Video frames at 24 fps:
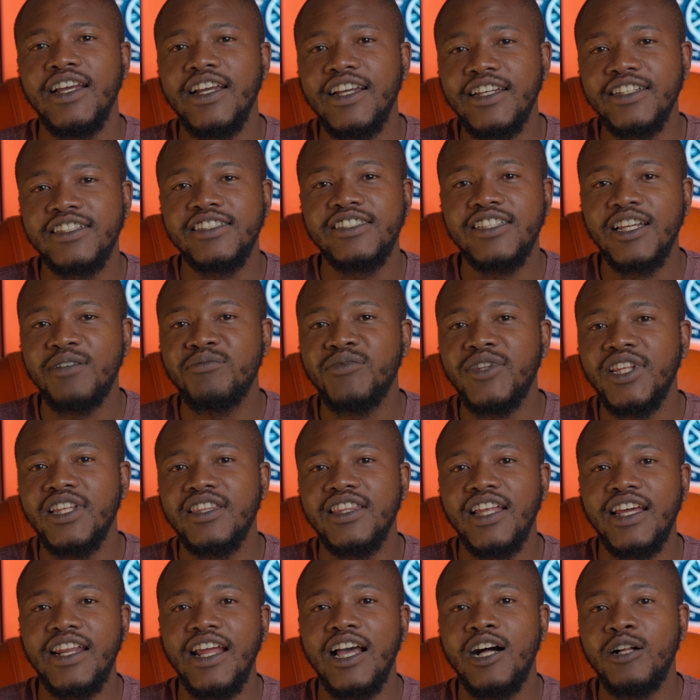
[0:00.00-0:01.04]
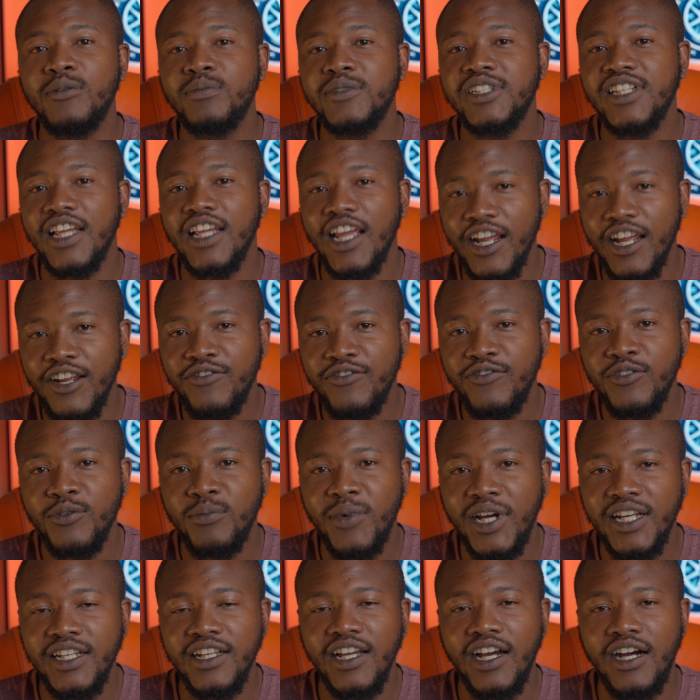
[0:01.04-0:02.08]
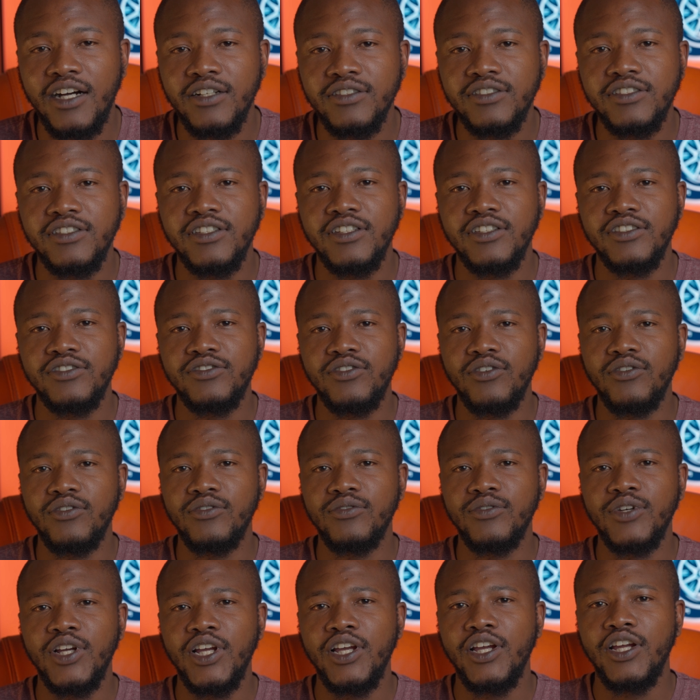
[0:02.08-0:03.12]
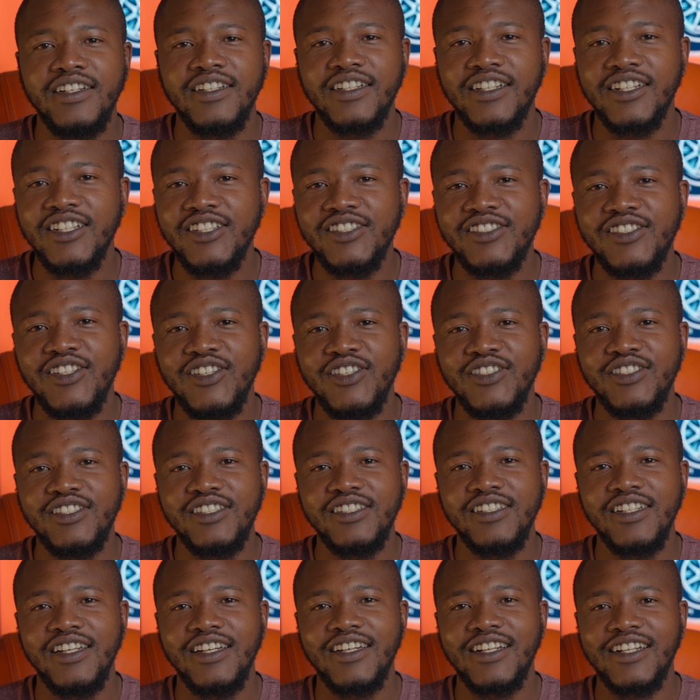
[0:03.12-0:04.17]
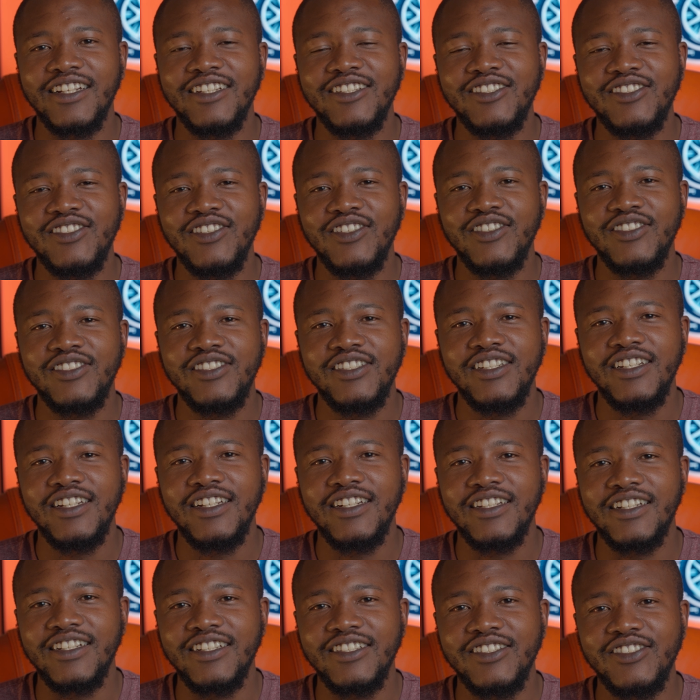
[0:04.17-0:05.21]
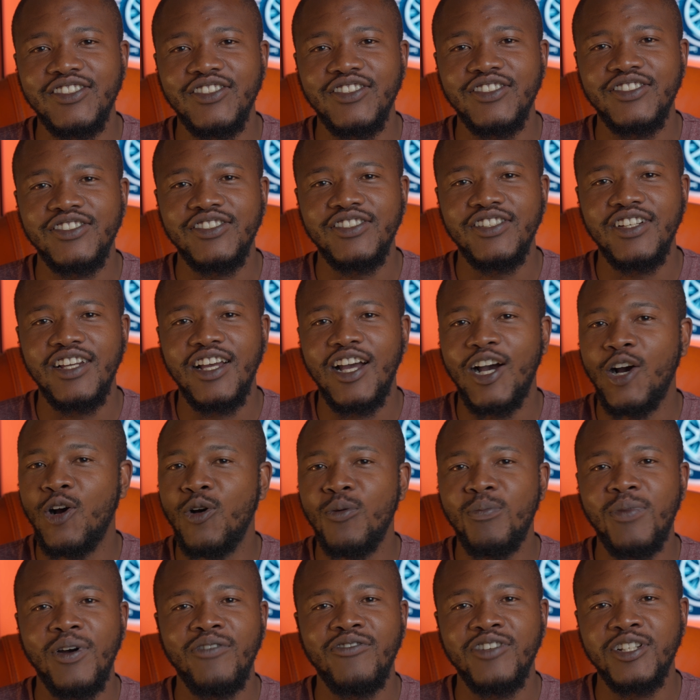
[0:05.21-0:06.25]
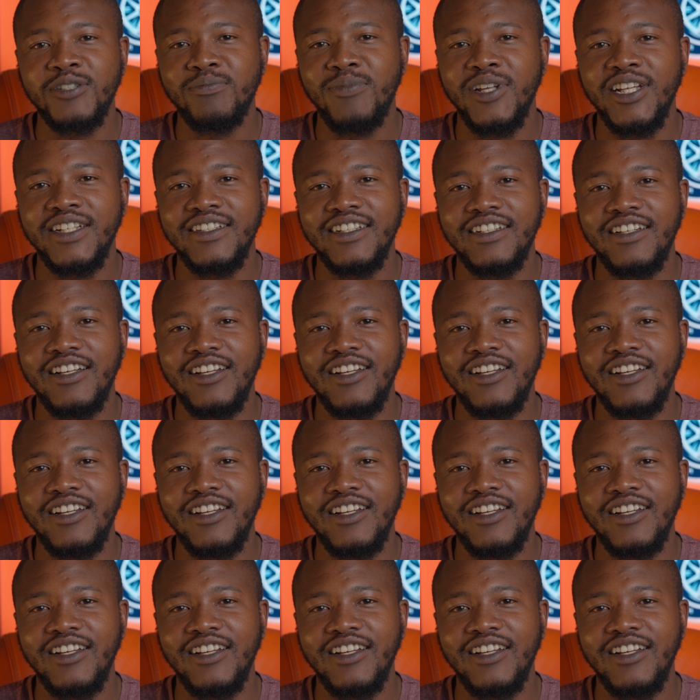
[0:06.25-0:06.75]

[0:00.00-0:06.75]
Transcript: It's something that helps everybody out. So research, research, research. I hope I've explained it